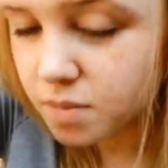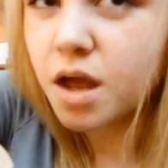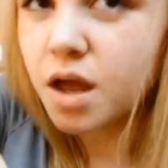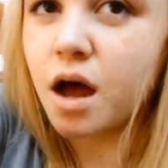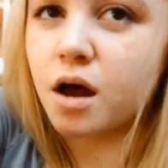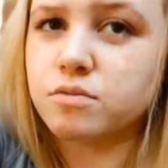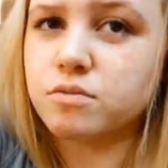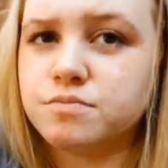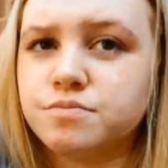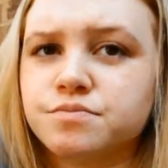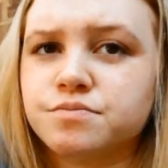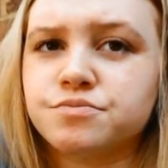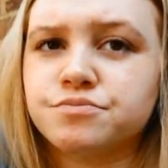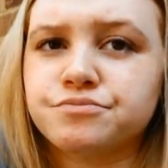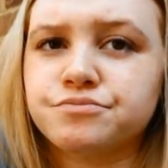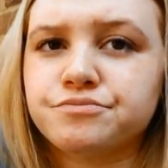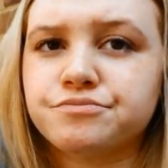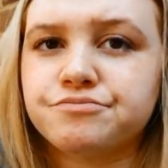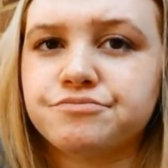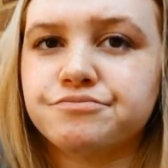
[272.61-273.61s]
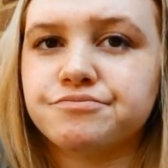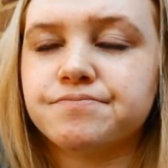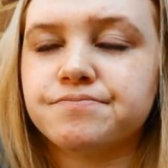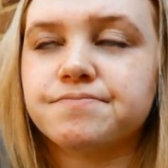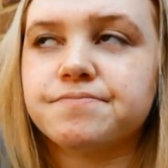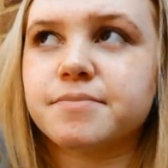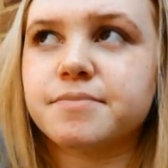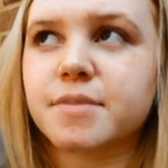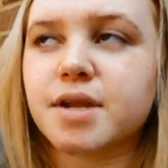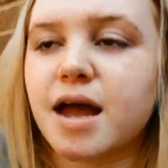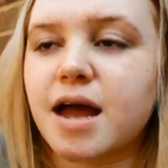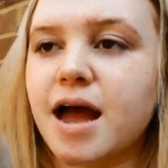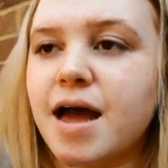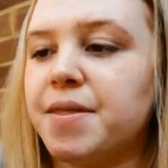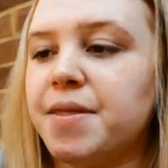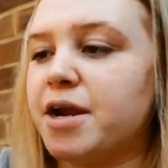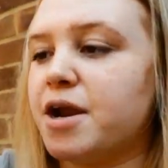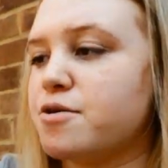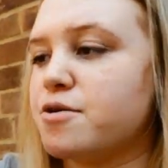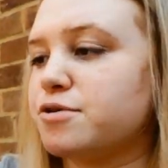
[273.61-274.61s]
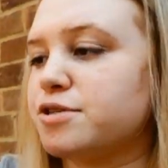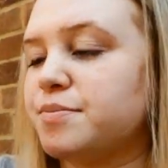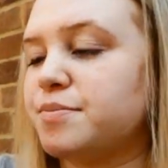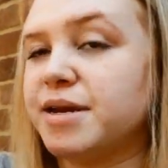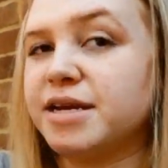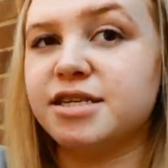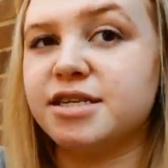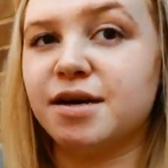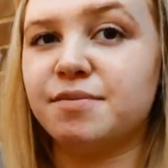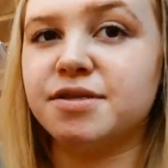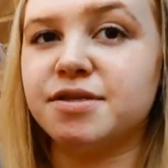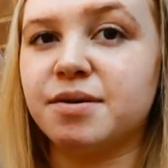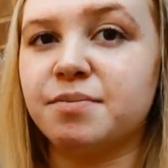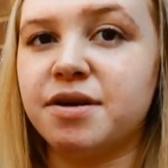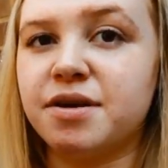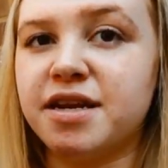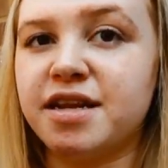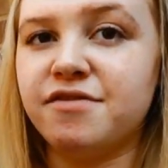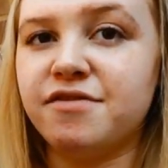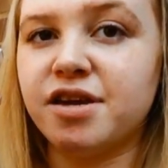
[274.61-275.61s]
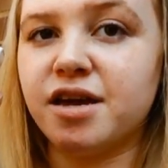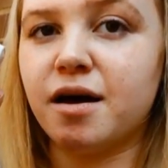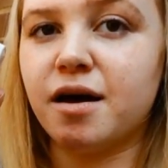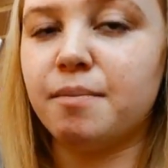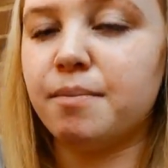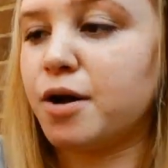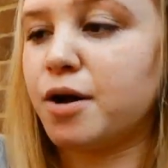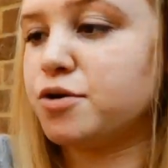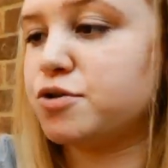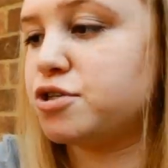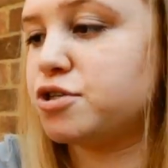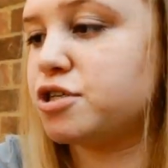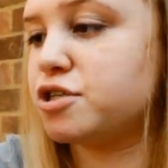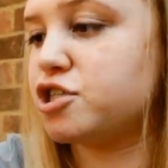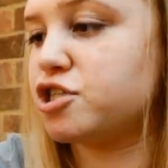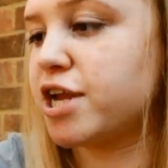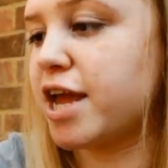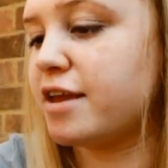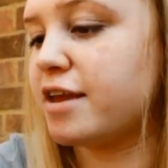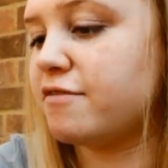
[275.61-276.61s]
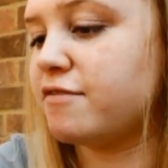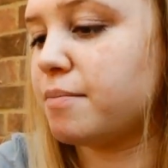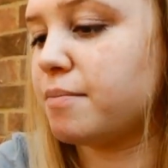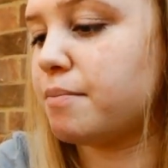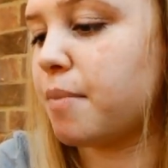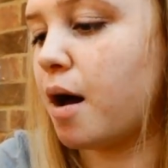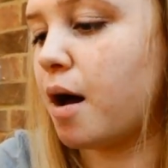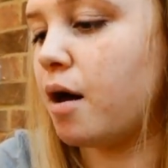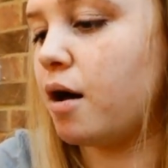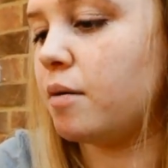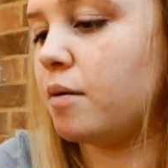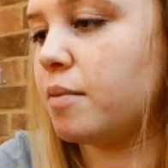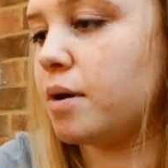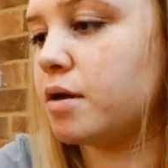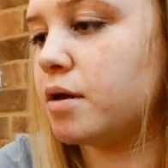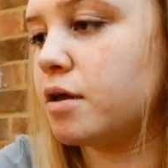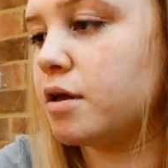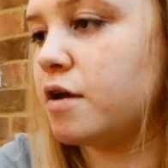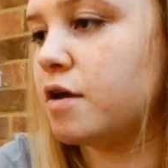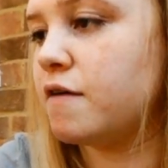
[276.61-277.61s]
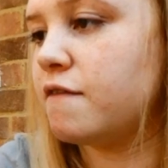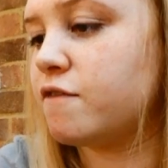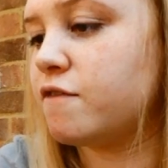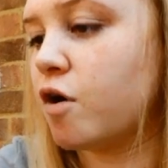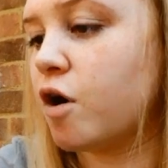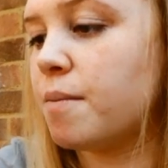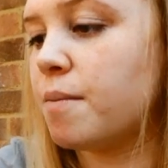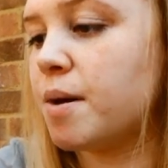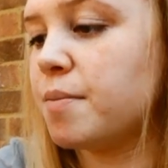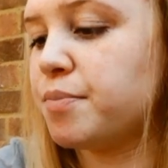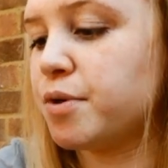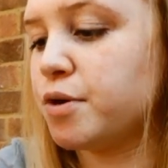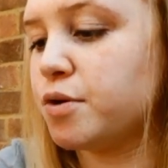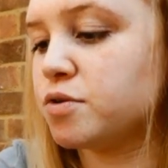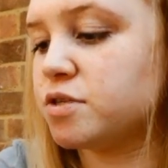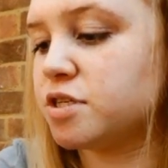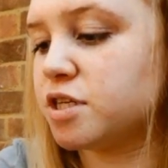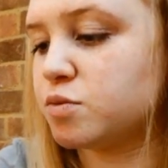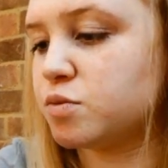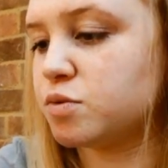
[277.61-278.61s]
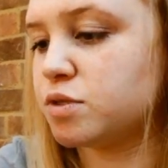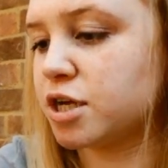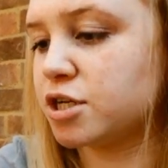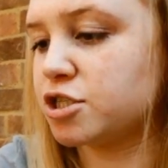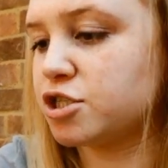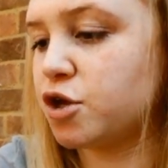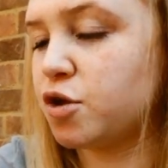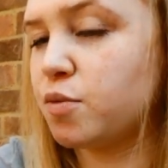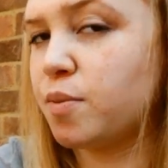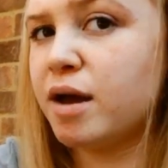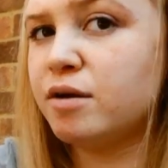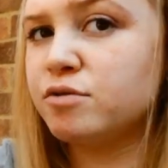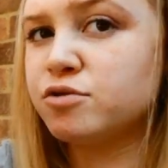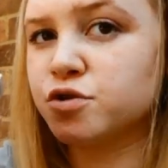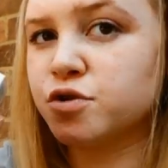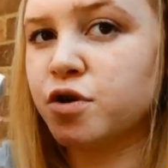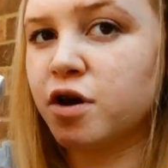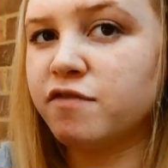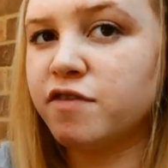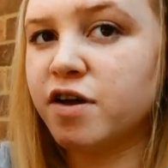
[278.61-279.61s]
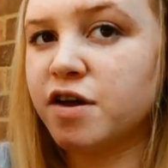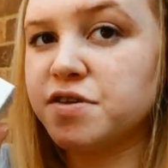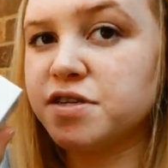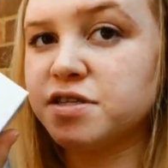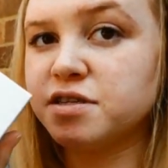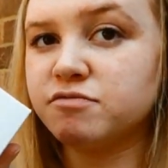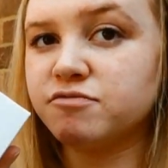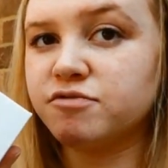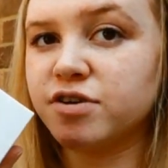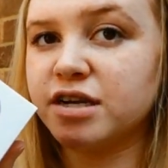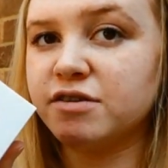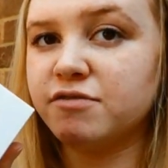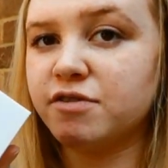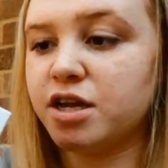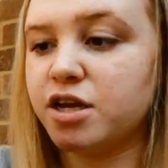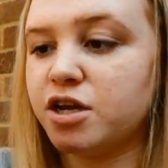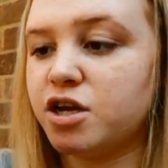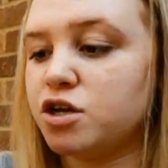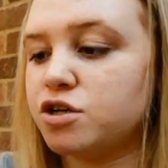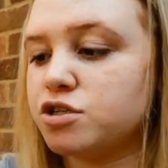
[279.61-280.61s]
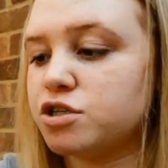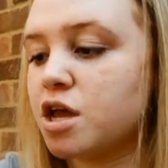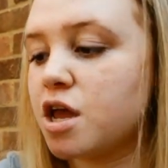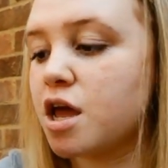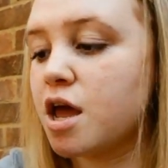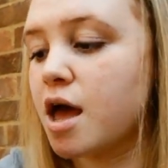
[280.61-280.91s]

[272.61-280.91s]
Oh, and then I also picked up some Nivea post shave balm from Boots. This was like £2 on offer. This is really, really good